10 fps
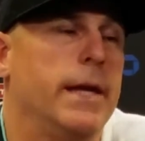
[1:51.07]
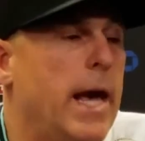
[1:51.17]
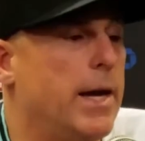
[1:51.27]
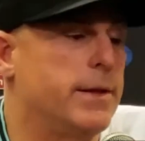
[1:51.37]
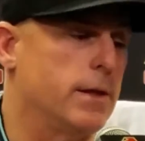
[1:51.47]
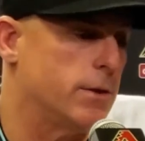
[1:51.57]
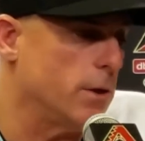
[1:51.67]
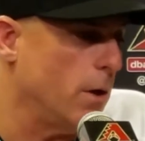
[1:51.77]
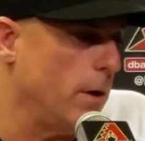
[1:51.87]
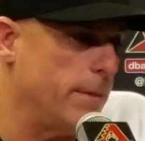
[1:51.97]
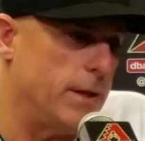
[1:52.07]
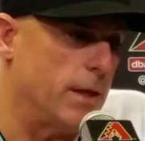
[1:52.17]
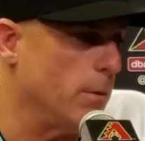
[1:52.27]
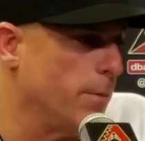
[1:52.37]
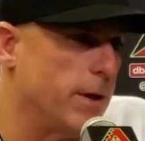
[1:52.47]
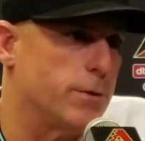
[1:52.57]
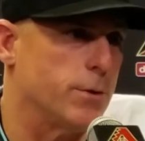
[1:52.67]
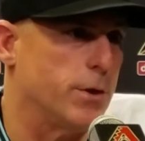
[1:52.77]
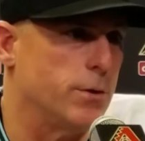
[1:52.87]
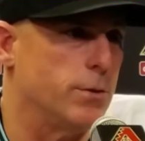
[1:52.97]
Yeah, I think so. I mean, the double plays
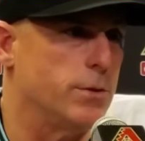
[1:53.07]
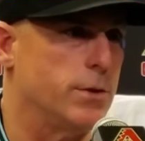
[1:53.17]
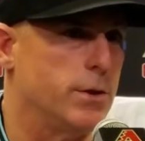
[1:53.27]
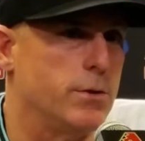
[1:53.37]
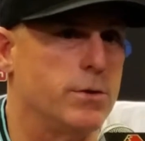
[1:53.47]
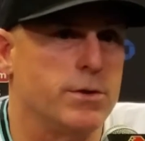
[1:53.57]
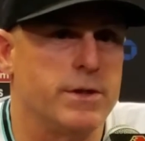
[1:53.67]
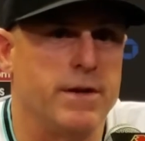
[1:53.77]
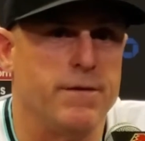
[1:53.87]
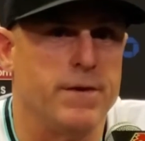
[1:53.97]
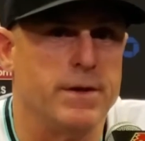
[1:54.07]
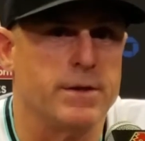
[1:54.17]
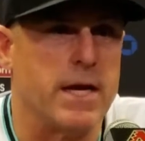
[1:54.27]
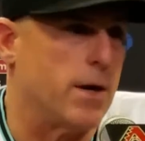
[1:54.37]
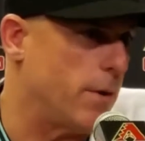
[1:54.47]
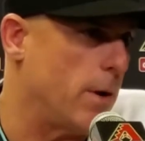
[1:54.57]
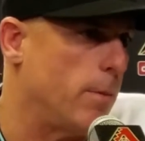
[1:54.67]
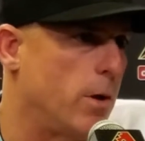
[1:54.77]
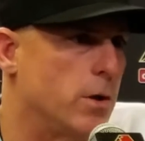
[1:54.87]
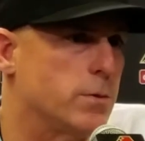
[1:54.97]
were huge. Yeah. He was just defense, got
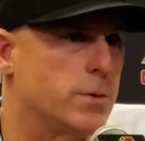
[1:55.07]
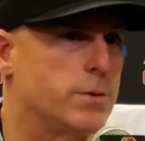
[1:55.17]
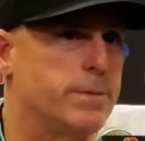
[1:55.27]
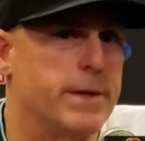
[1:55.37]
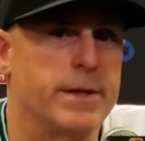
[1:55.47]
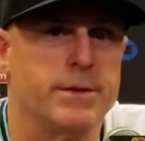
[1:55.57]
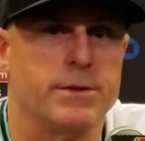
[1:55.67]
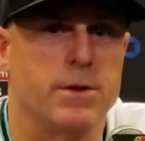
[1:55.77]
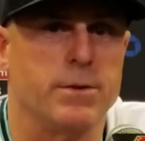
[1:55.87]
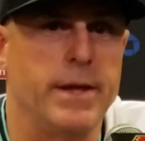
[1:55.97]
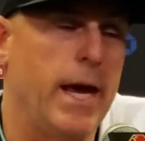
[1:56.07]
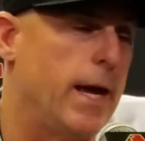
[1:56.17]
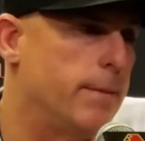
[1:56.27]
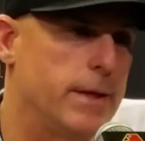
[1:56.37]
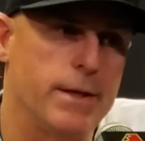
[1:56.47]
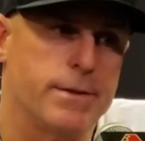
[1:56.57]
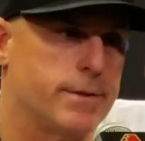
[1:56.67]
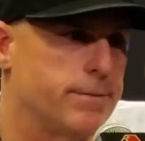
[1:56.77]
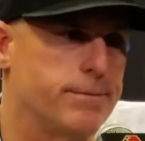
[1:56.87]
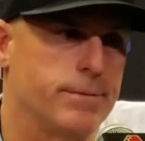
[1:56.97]
ground balls, which was big. So, yeah, I mean,
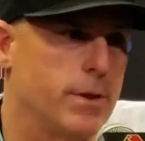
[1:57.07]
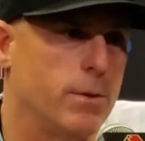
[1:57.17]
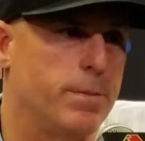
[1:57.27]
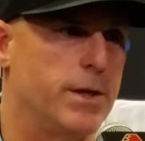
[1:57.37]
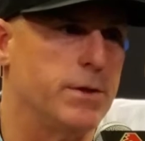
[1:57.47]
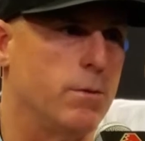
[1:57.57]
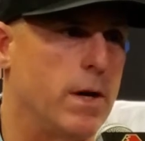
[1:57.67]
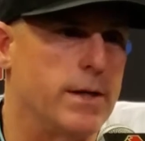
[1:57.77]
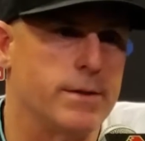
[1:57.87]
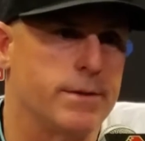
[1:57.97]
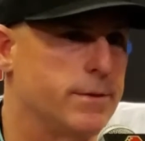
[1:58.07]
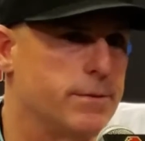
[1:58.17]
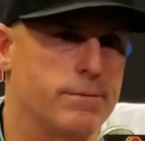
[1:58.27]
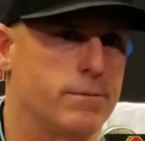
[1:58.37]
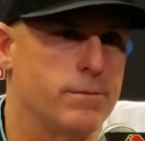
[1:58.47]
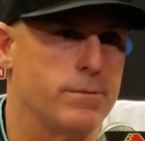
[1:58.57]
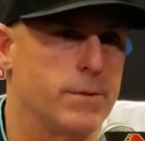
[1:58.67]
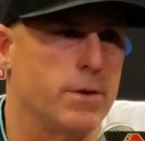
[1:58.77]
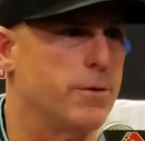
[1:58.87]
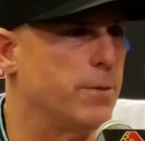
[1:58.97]
it's, you know, pitching-wise,
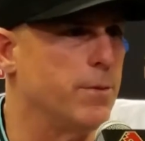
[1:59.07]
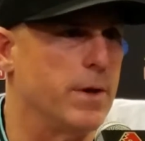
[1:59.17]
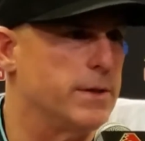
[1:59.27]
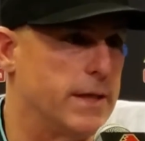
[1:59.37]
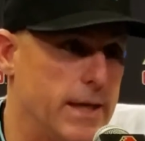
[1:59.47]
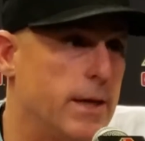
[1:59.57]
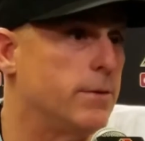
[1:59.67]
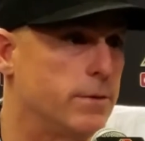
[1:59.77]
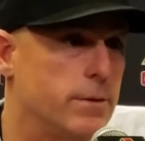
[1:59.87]
you know, three runs again.